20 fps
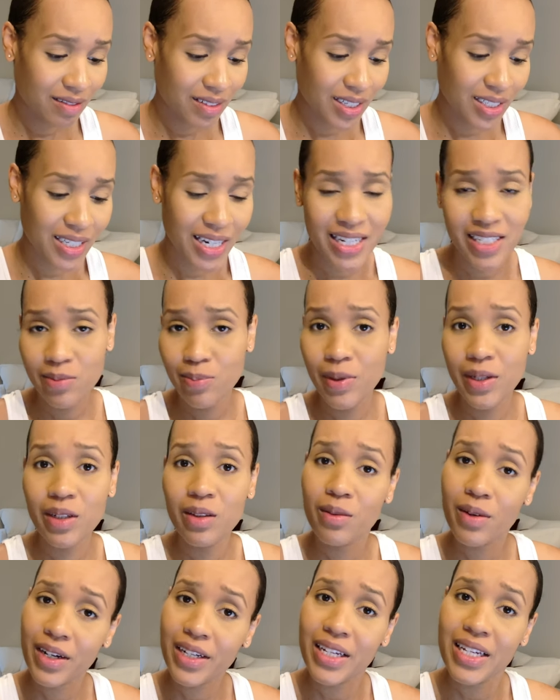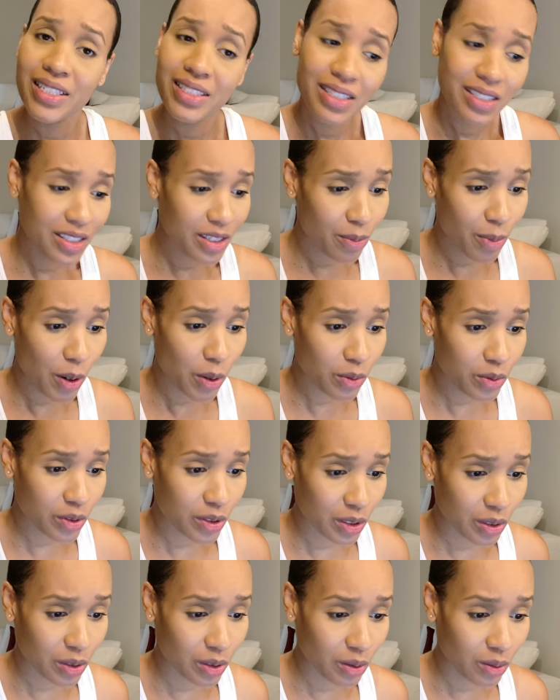a nice peeler, I guess, is supposed
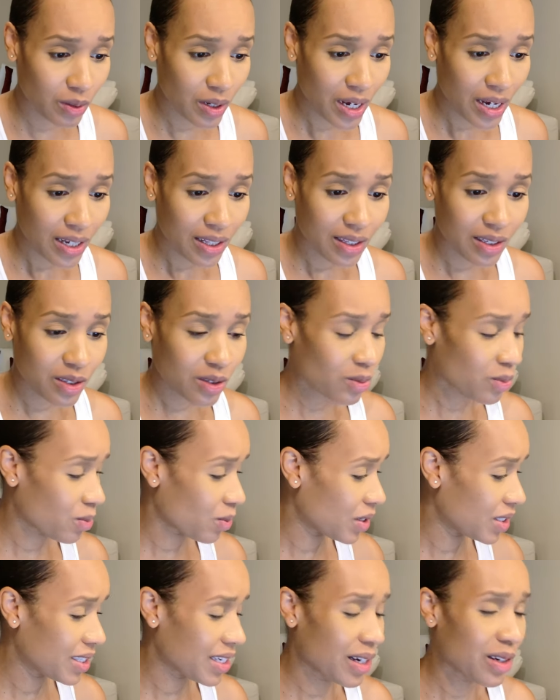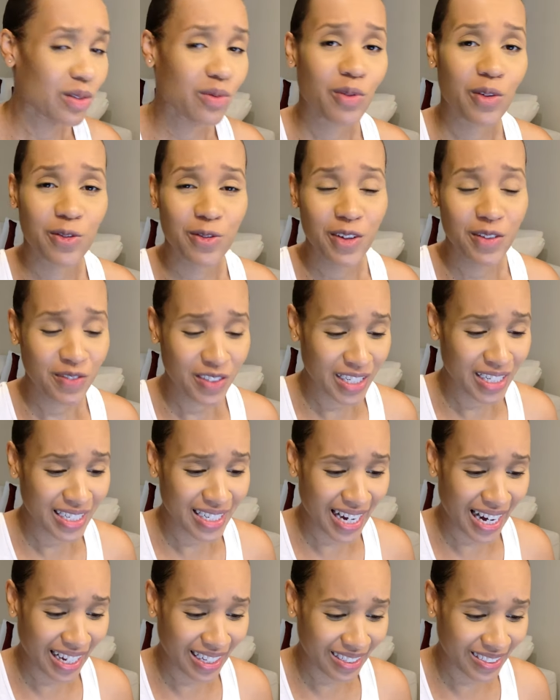to do. This retails for
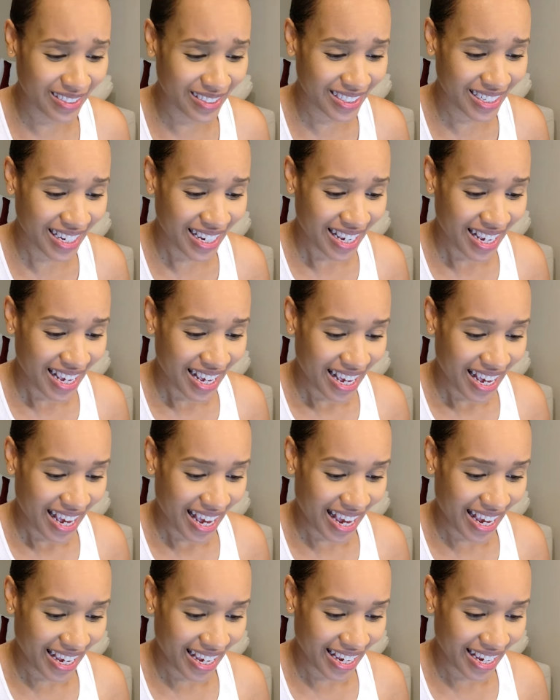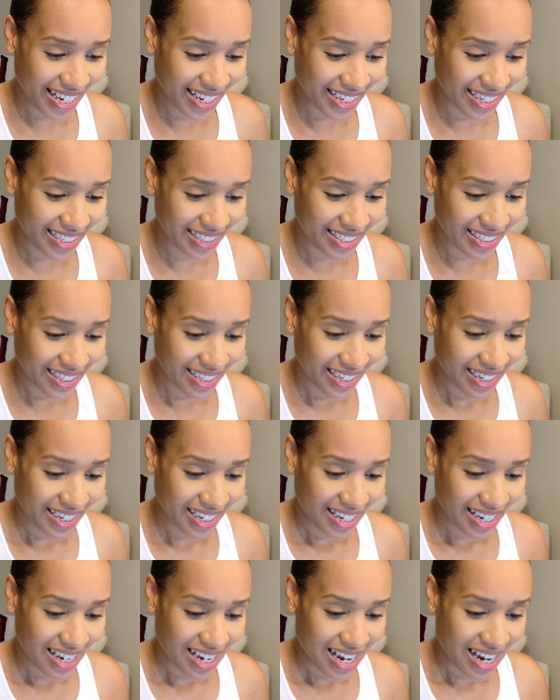$15 and
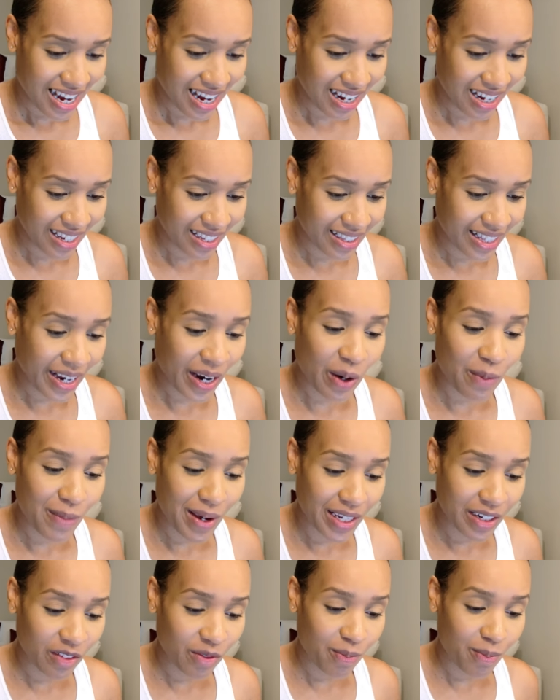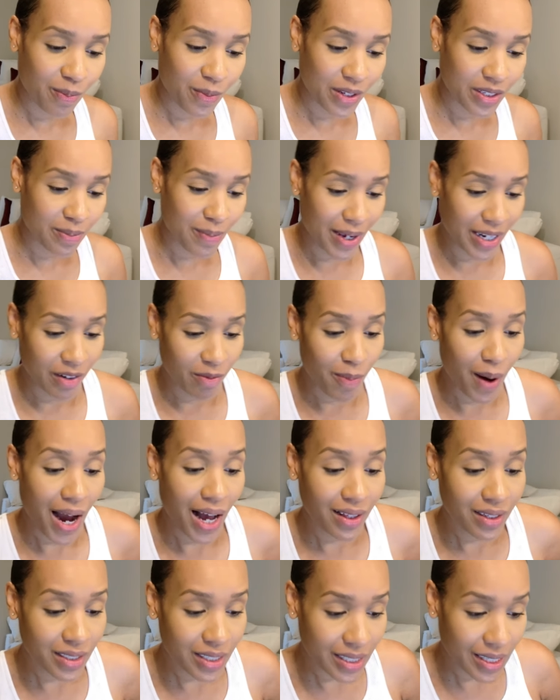uh, they are made of, it's made of
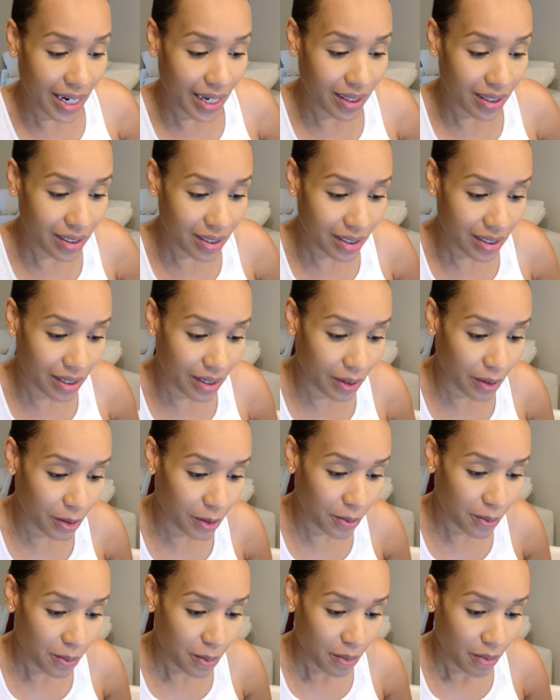polished stainless steel.